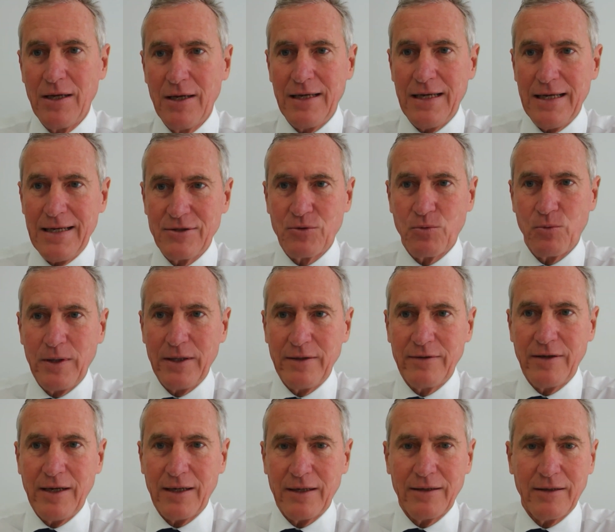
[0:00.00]
is, we
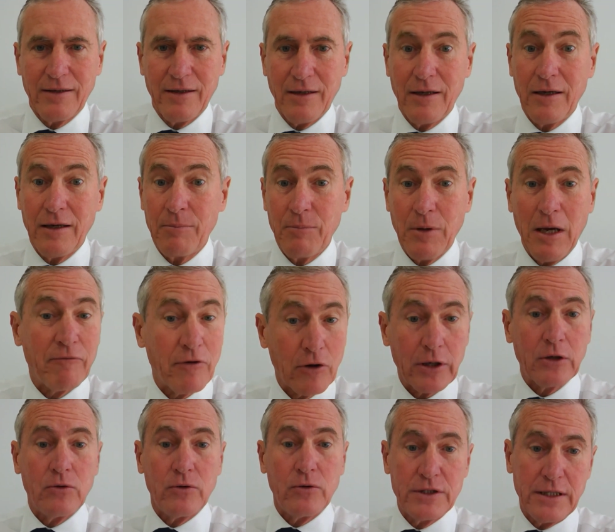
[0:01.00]
think, a
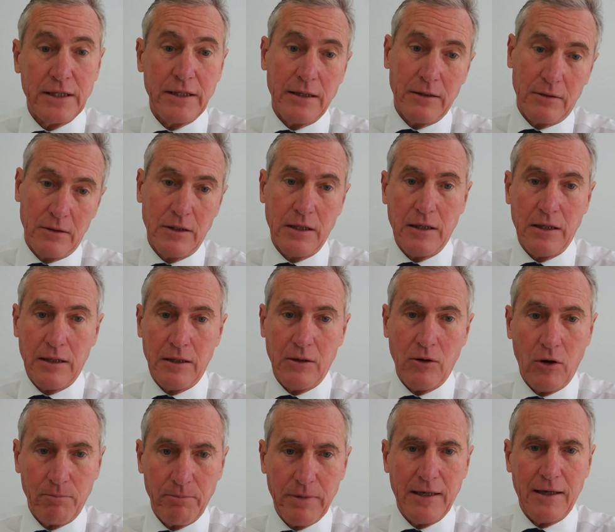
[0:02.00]
very good deal
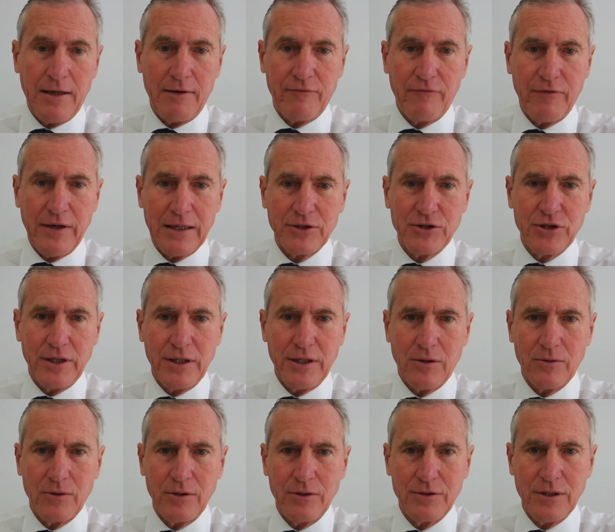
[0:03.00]
on behalf of our
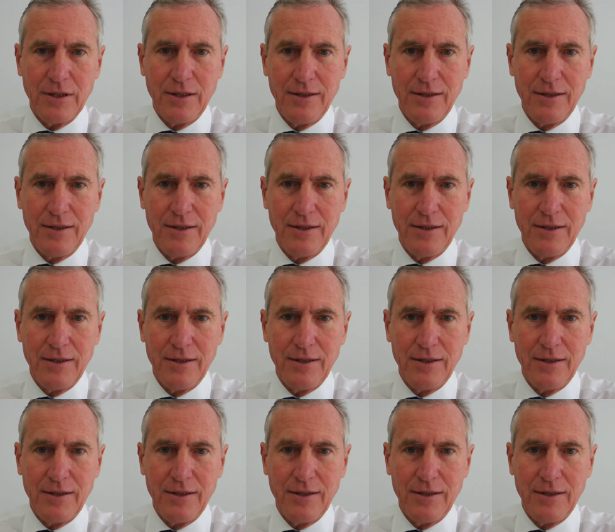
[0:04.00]
shareholders.